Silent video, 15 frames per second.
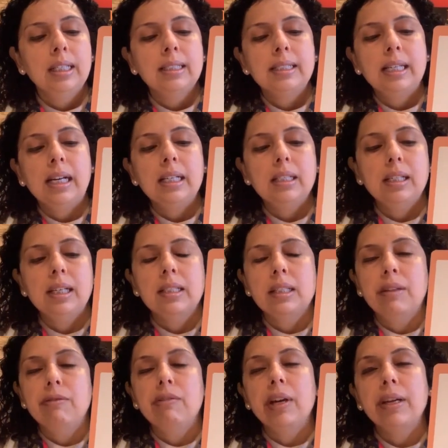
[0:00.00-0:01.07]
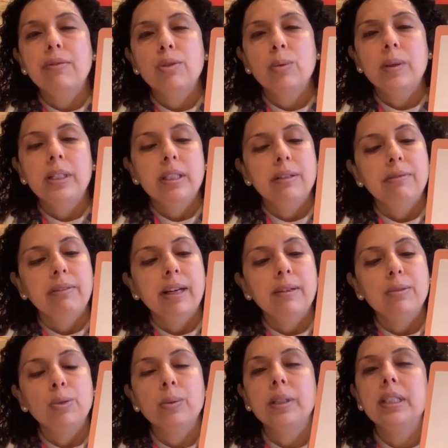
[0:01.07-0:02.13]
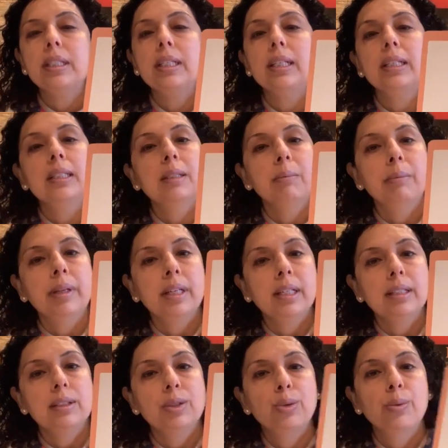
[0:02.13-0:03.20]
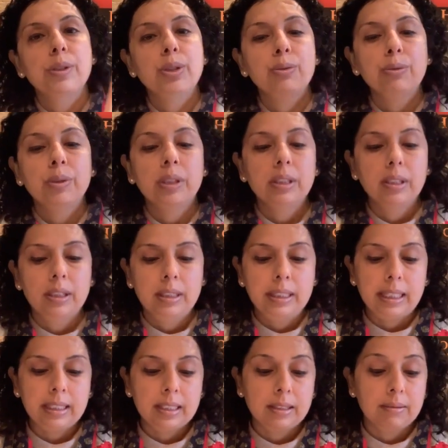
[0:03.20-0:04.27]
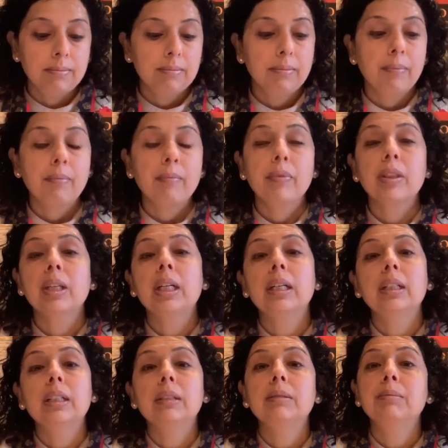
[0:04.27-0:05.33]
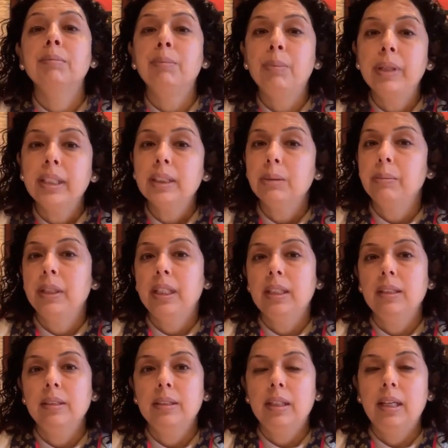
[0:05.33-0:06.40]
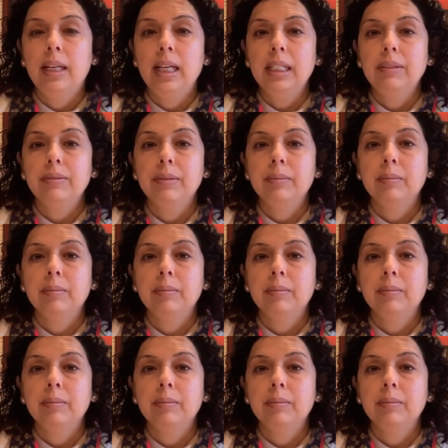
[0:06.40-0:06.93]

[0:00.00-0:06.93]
start chanting 520. 520 is the miracle switch word that brings miracles in life.